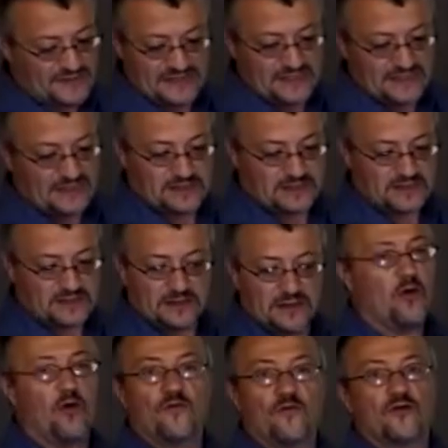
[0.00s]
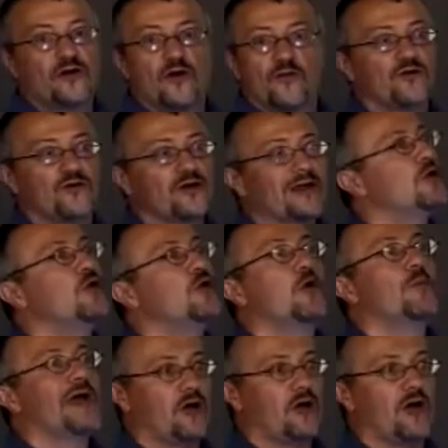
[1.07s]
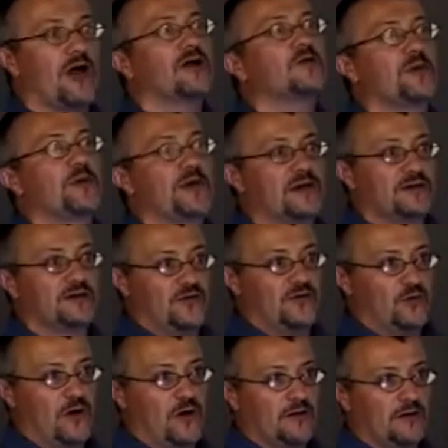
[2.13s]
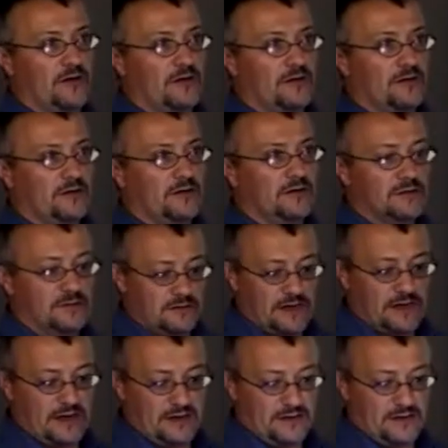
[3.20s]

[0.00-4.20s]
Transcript: this over and over again, no matter how competitive you are. Okay?